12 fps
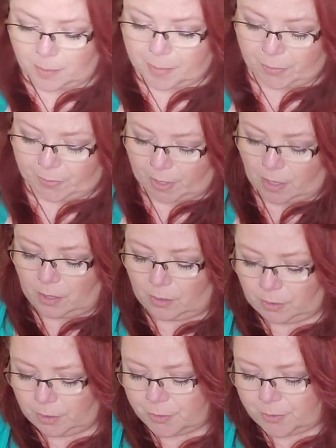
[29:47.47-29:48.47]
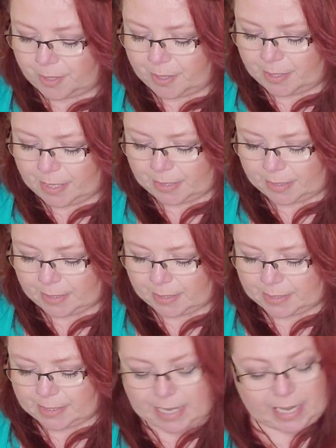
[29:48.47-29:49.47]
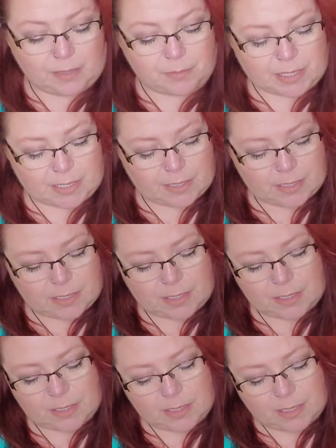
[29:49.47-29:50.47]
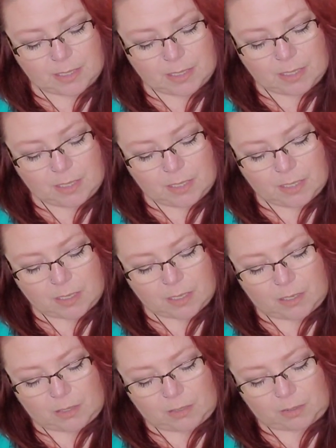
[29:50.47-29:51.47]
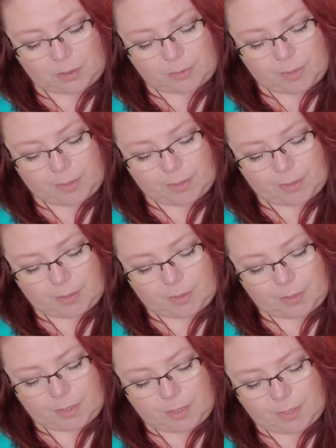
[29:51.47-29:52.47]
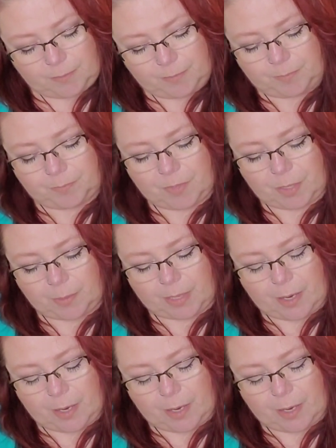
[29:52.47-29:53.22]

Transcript: the Cauldron and containment. Cauldron There we go.